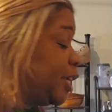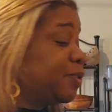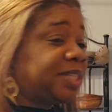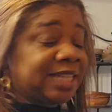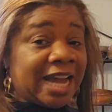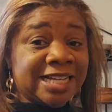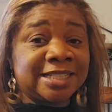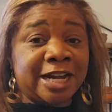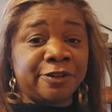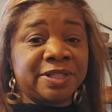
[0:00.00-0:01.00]
I used a
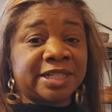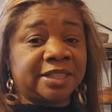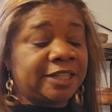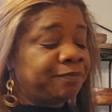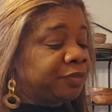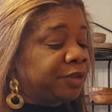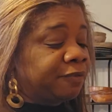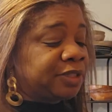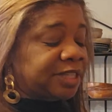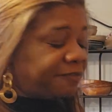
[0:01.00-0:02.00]
cast iron skillet.
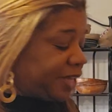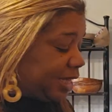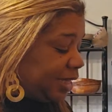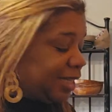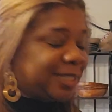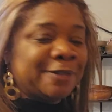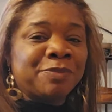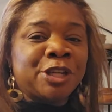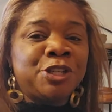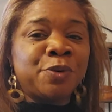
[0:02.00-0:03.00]
For stuff like
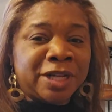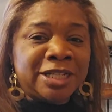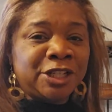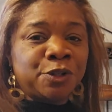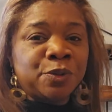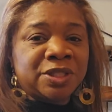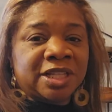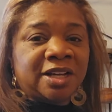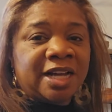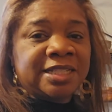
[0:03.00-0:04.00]
this, you can
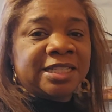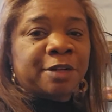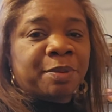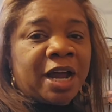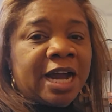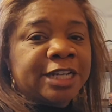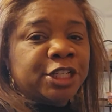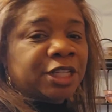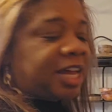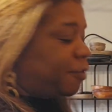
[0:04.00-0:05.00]
use the non-stick, but I
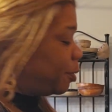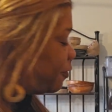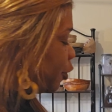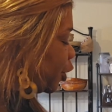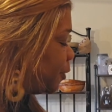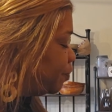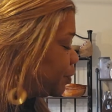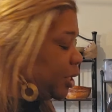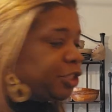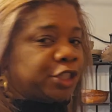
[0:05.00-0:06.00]
just kind of prefer
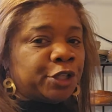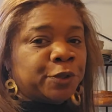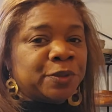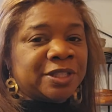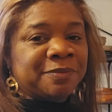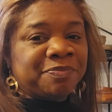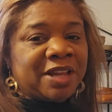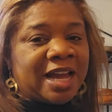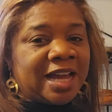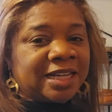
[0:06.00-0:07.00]
to use
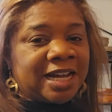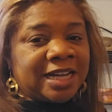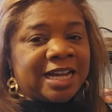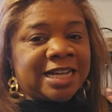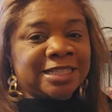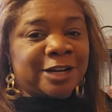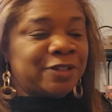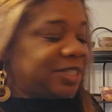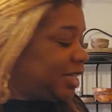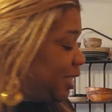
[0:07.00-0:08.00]
a cast
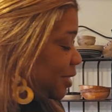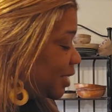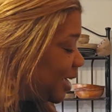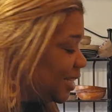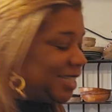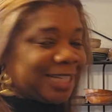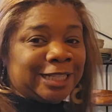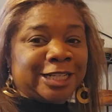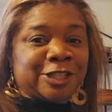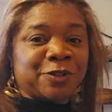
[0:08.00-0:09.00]
iron
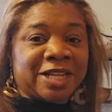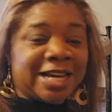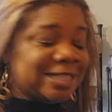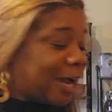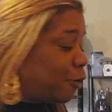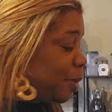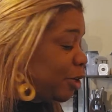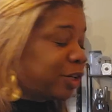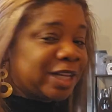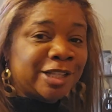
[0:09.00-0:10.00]
skillet. So yes, I will
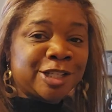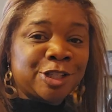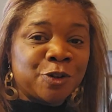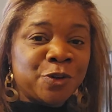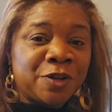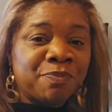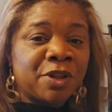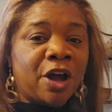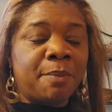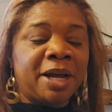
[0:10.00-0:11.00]
be cooking this soon
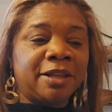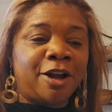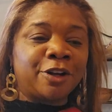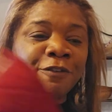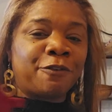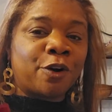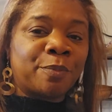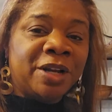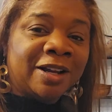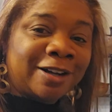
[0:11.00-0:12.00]
on my longer
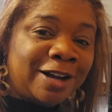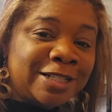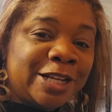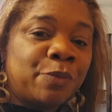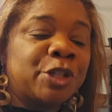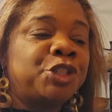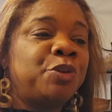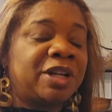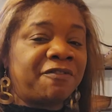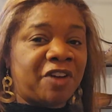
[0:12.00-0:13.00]
form content,
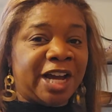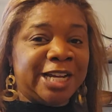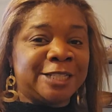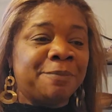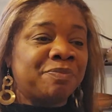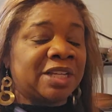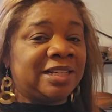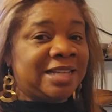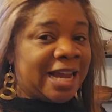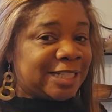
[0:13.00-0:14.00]
which you can find
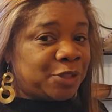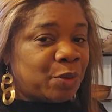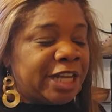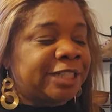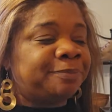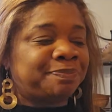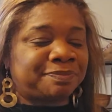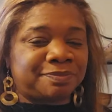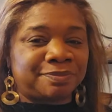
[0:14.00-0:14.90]
next week.